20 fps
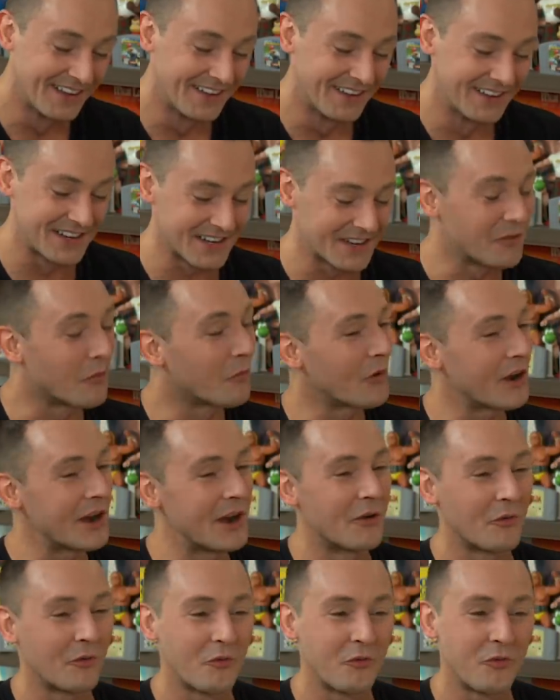
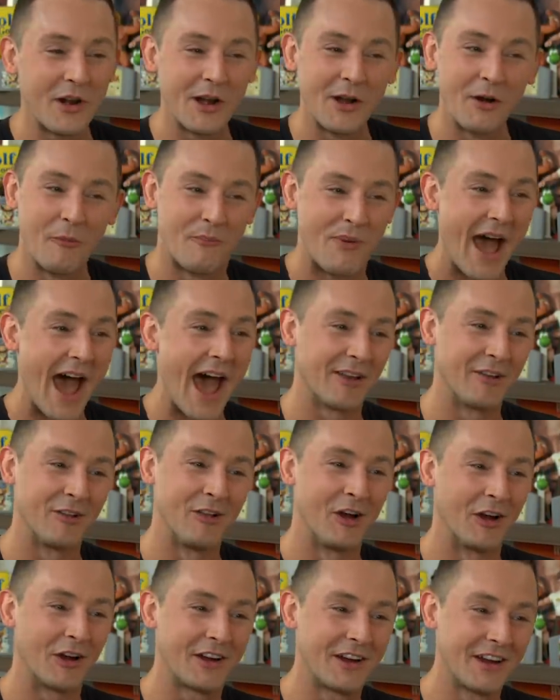Real, real bad
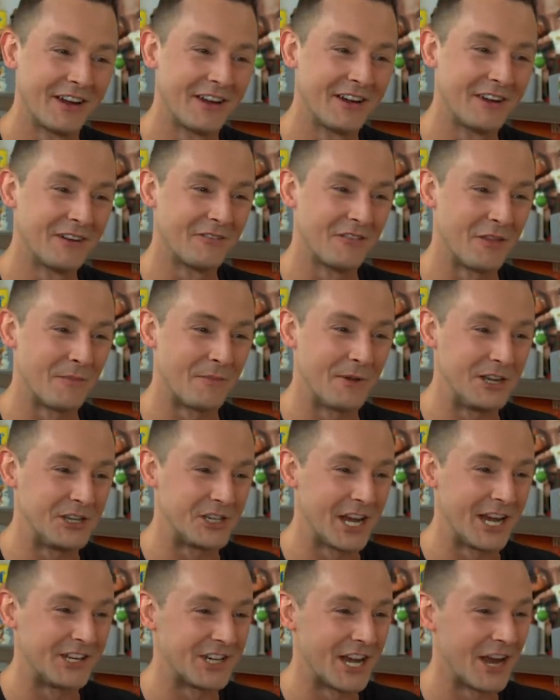luck for the P G
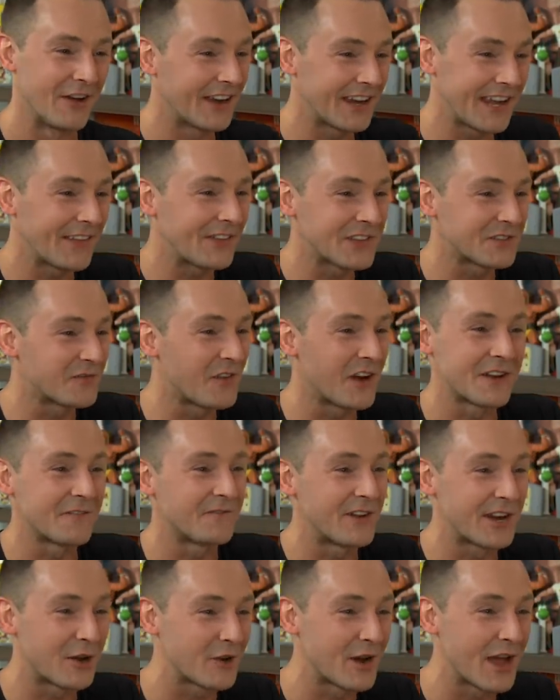A Champ. Like, get this fucking
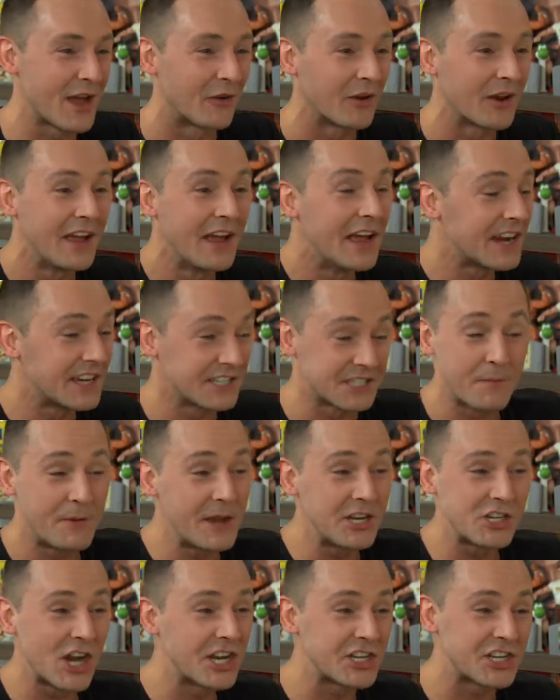figured out. Because the P
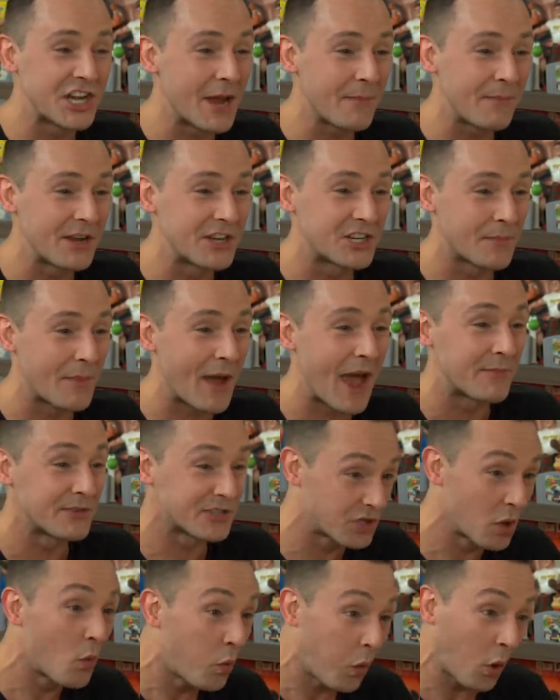G A Championship app is
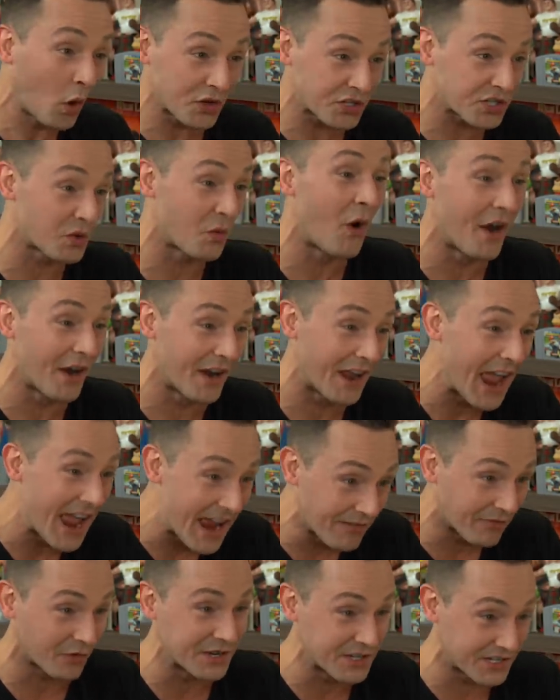the worst one
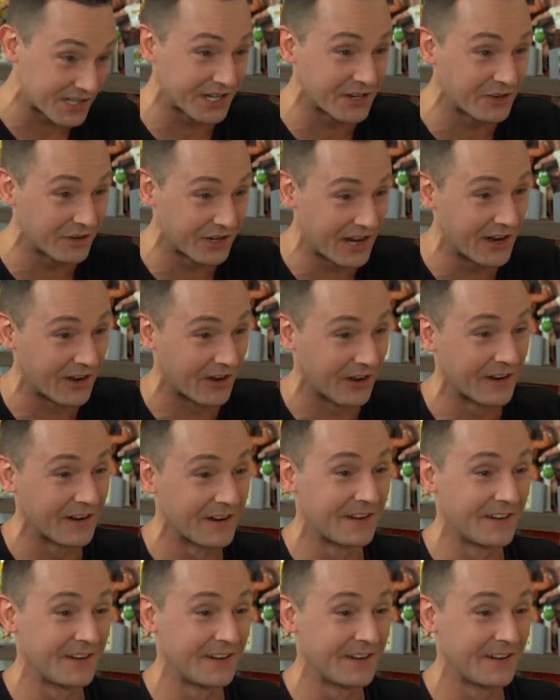every single year.